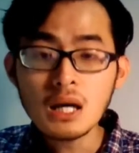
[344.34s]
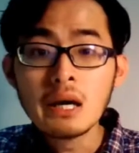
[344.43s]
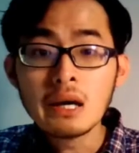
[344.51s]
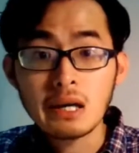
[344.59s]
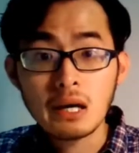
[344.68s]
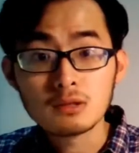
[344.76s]

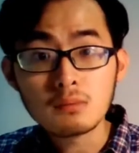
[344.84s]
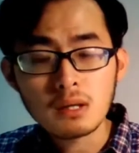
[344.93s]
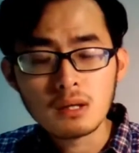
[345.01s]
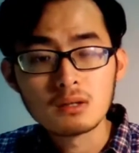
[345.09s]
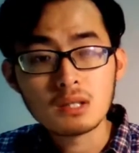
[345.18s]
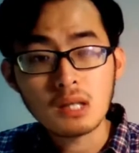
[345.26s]
It can also be
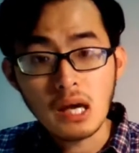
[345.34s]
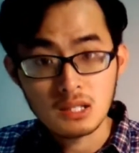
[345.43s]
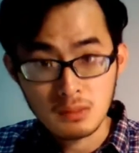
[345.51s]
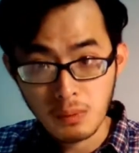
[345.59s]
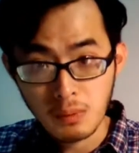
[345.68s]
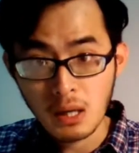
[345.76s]
used
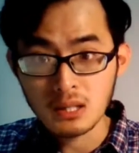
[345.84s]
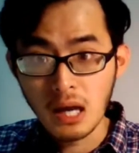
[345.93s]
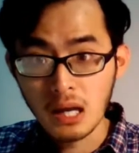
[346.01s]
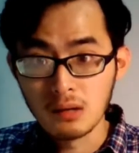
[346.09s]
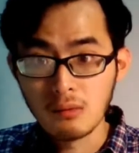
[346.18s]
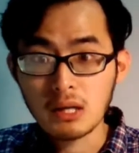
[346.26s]
as space
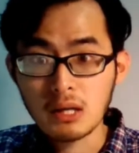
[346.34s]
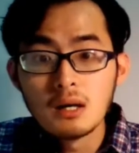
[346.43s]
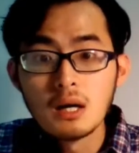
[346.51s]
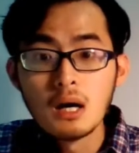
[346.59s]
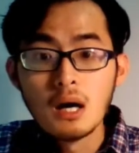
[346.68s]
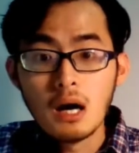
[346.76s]

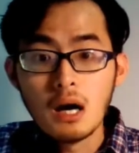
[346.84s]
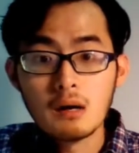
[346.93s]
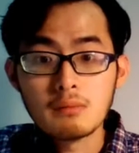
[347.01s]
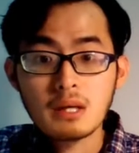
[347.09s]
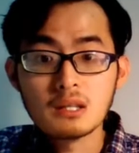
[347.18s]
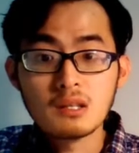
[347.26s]
elevator
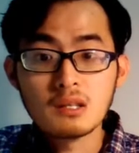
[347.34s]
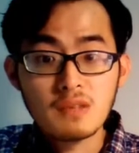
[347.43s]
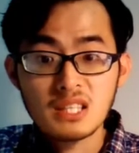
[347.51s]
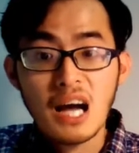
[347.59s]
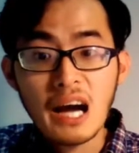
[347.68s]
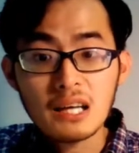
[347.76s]
because of
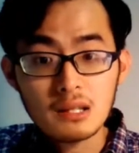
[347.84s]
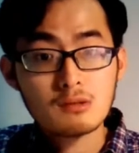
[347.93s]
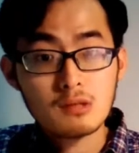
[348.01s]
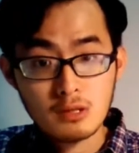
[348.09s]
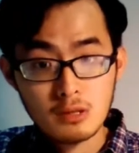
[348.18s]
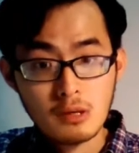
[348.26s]
its high
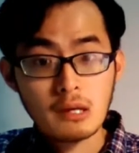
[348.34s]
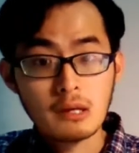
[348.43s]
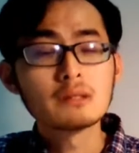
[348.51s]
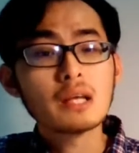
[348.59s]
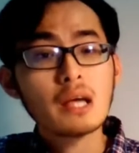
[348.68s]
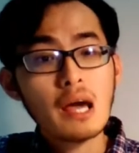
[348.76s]
tensile
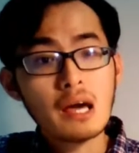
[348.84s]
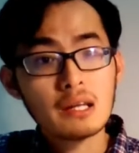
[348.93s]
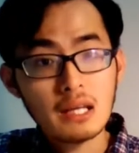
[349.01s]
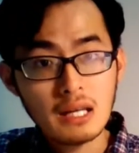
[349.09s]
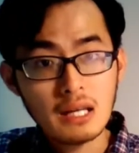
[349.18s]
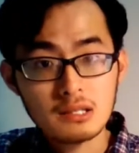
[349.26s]
strength and
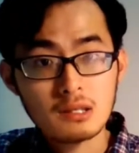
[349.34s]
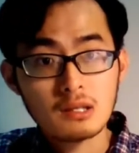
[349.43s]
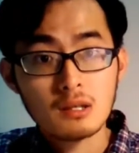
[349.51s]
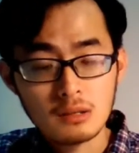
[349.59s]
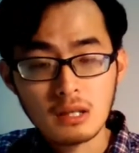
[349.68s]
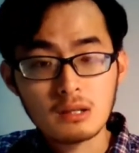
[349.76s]

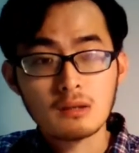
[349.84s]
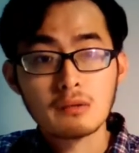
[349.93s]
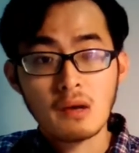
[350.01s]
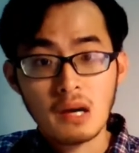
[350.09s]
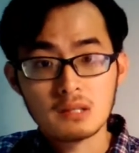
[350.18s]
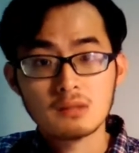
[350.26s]
electrical
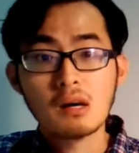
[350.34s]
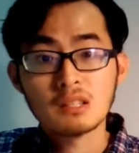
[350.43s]
conductivity as well.